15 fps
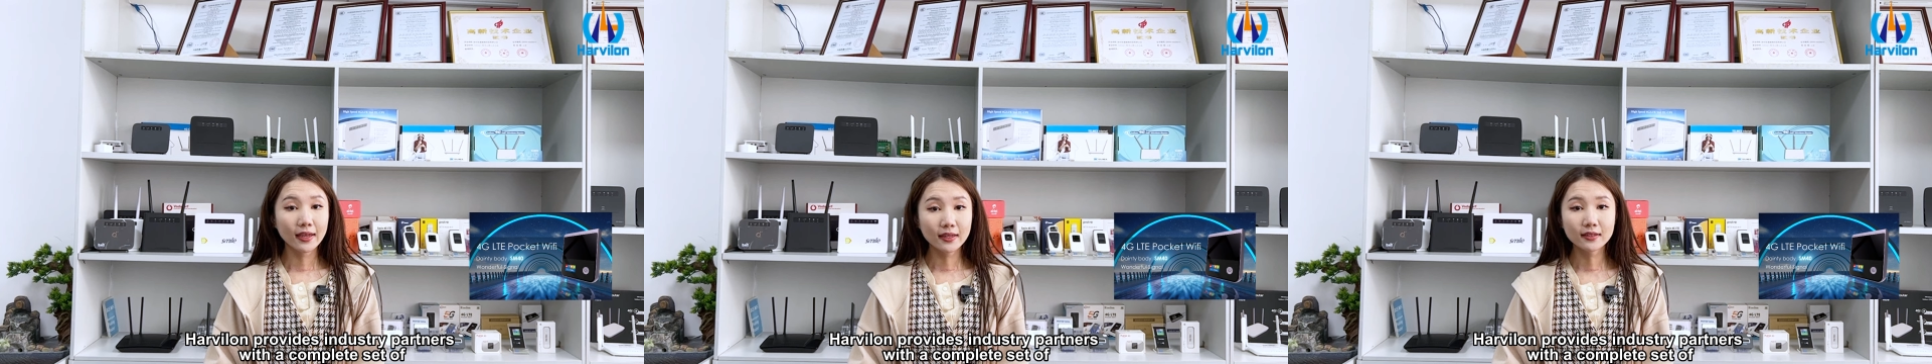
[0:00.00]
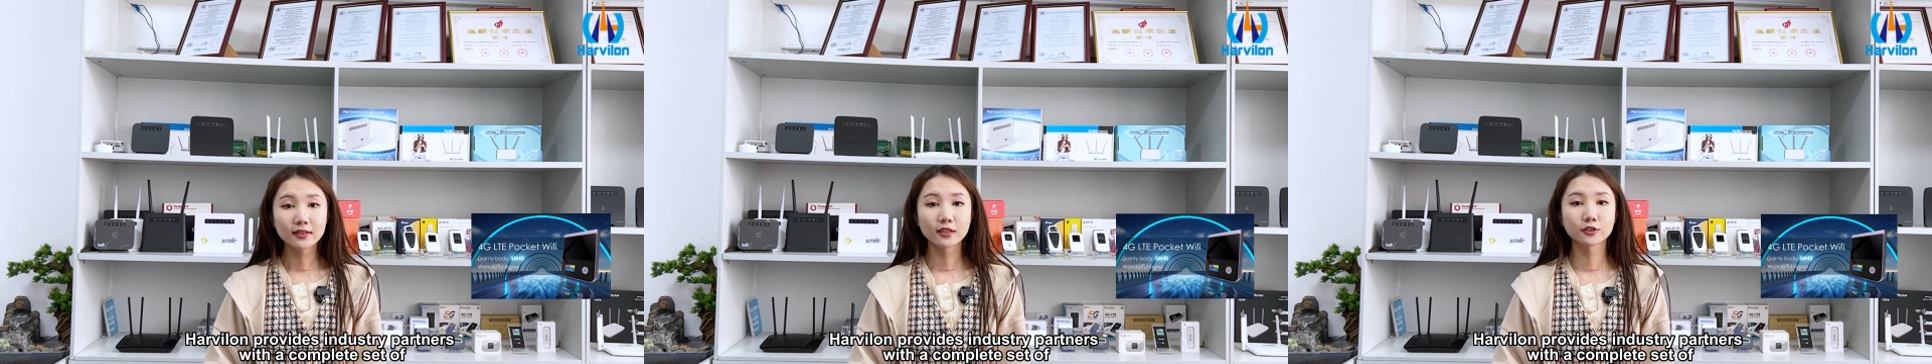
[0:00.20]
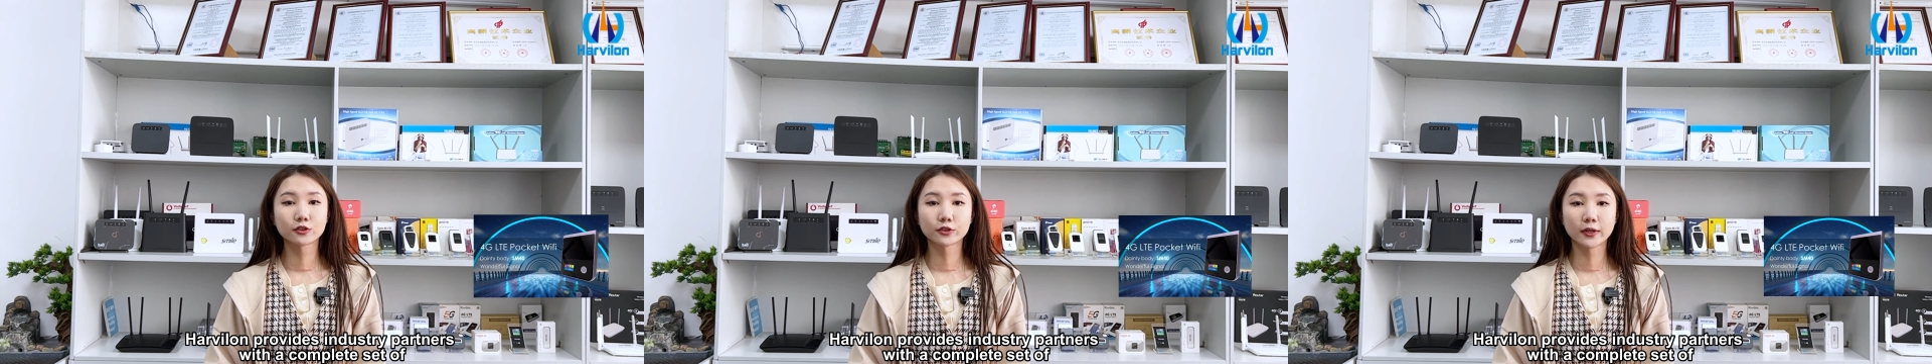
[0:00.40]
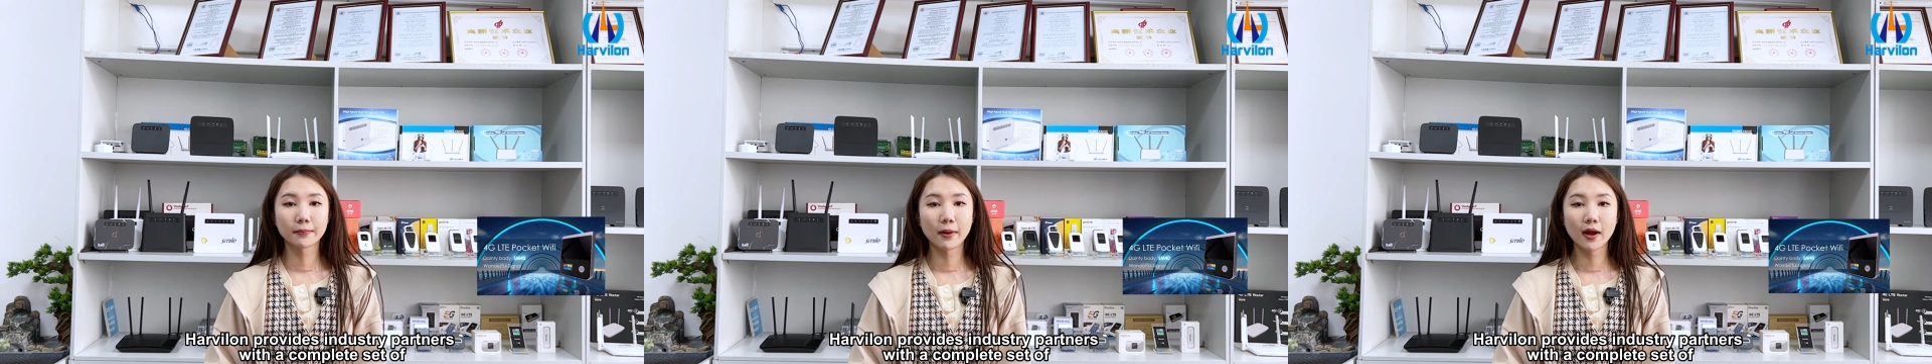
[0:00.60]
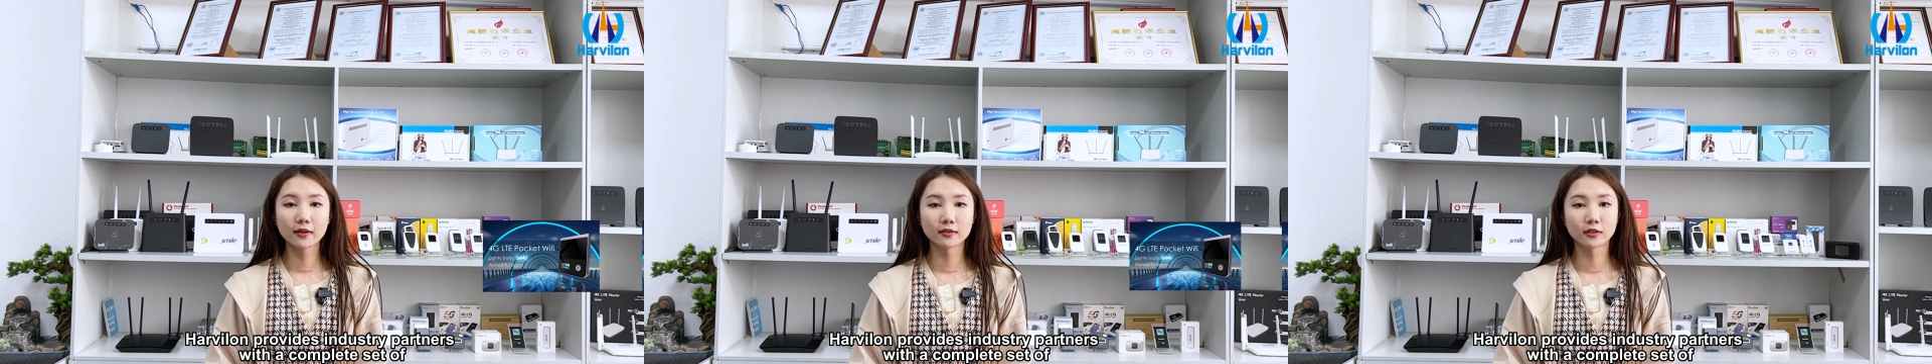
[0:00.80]
industry
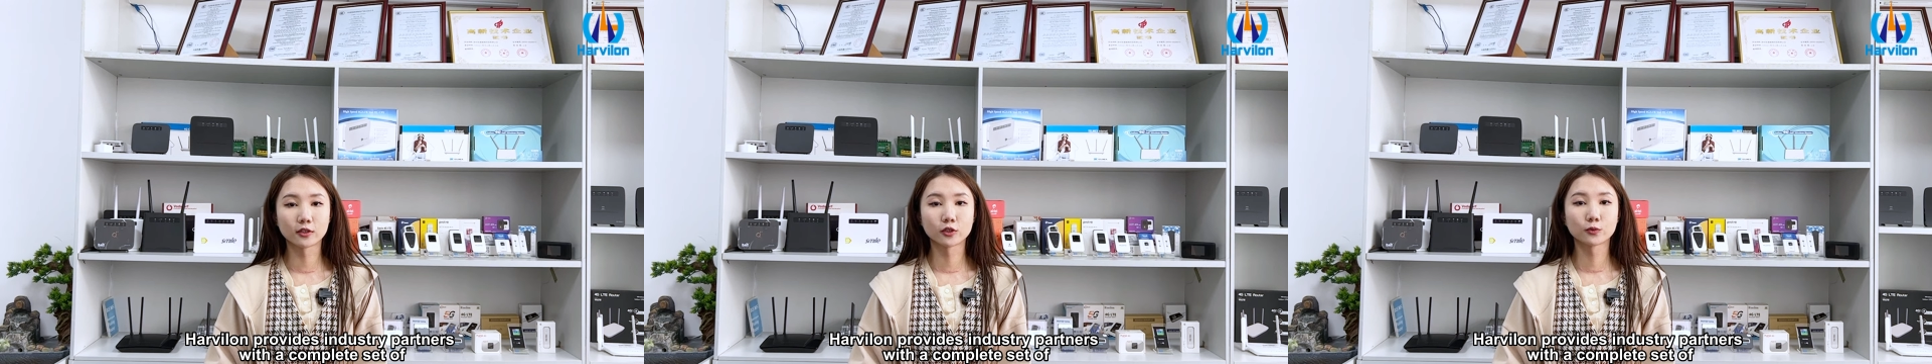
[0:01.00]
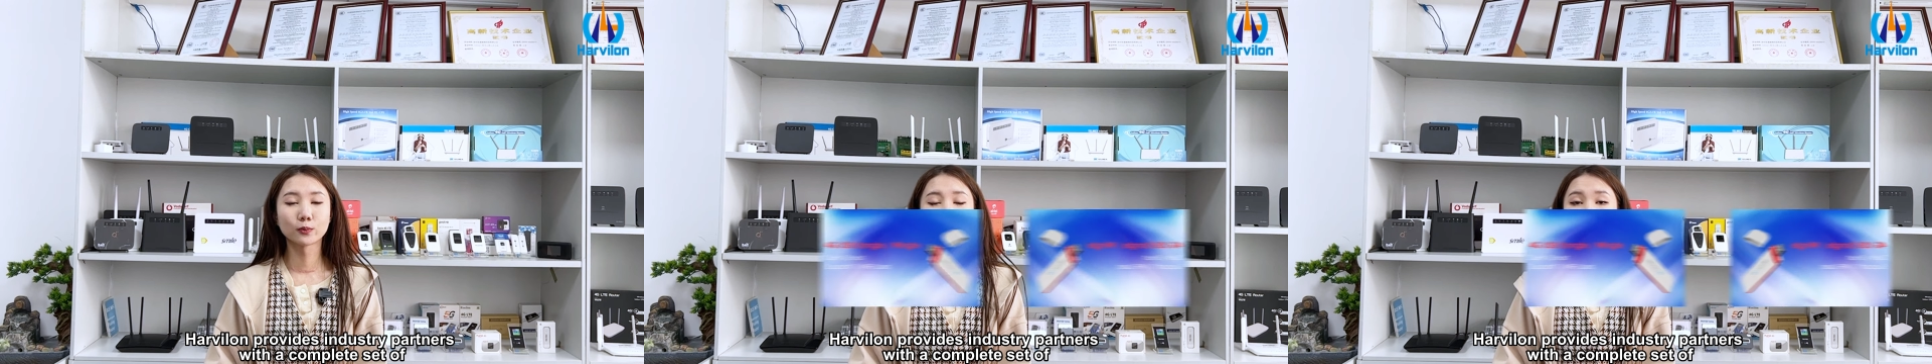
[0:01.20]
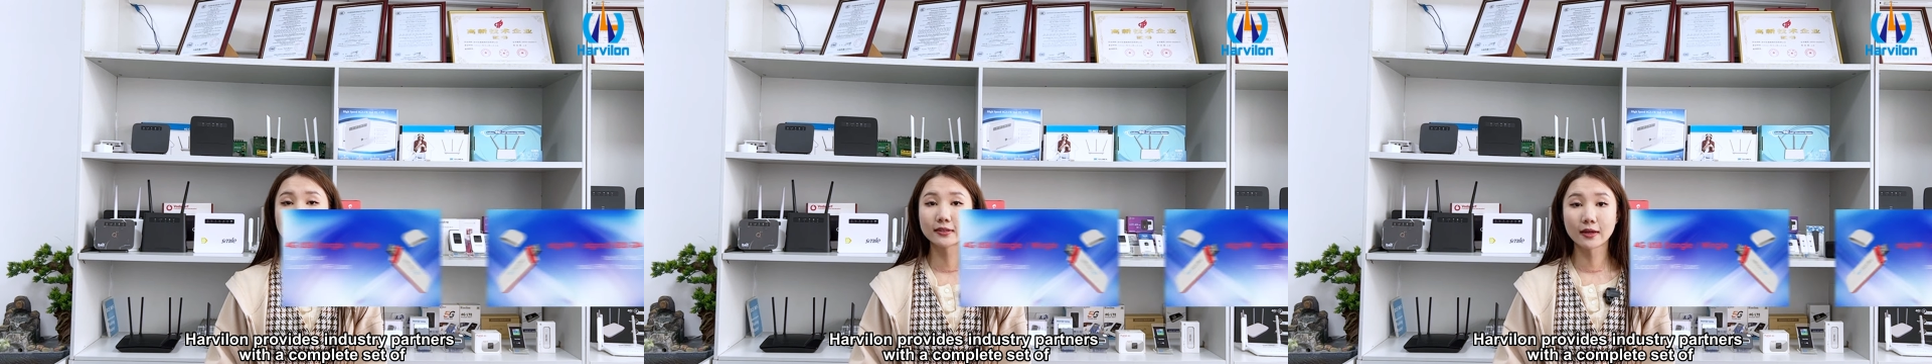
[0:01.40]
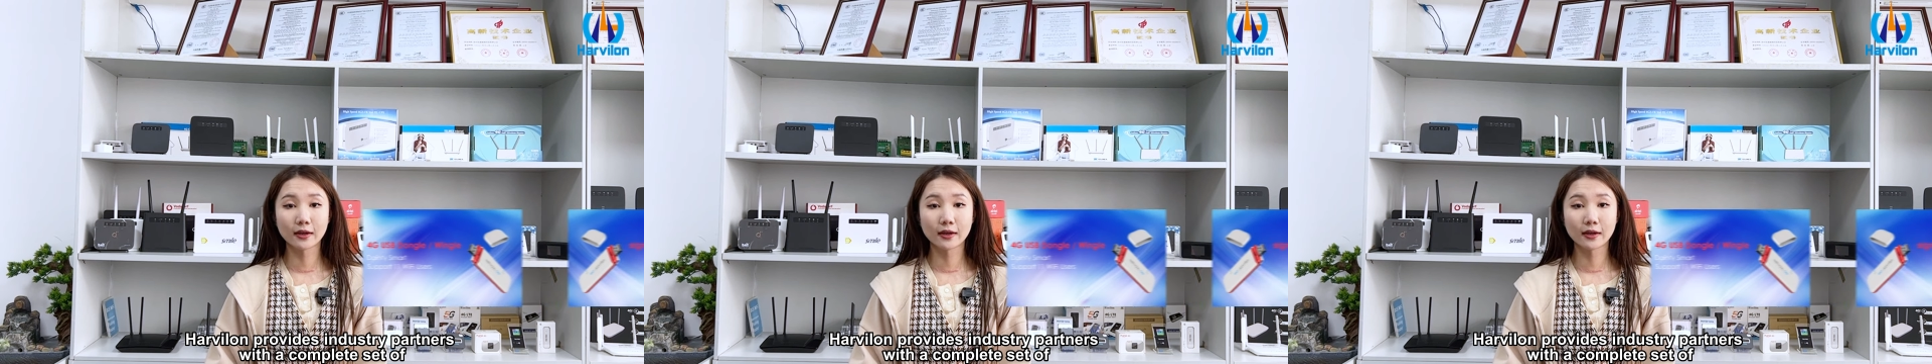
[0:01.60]
partners with